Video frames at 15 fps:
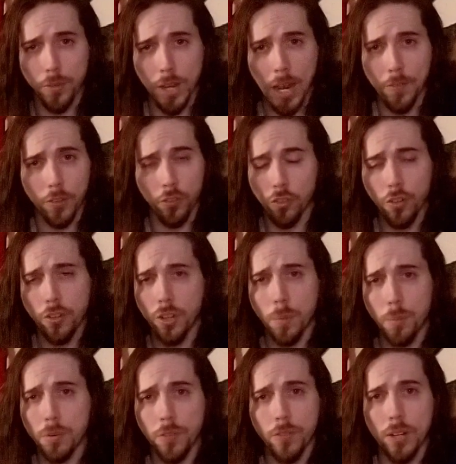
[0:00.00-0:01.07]
to have a certain
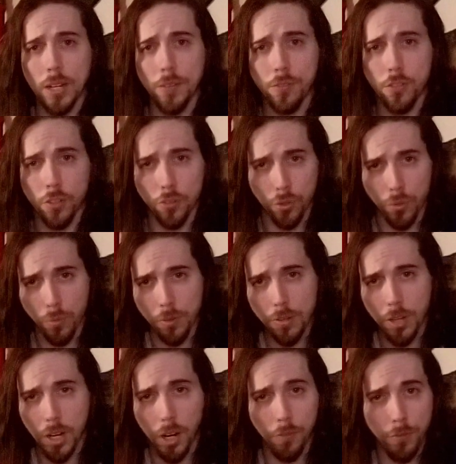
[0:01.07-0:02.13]
number of glyphs attuned
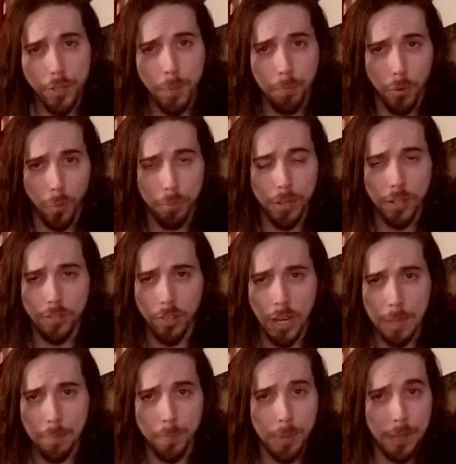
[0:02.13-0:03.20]
of the appropriate type,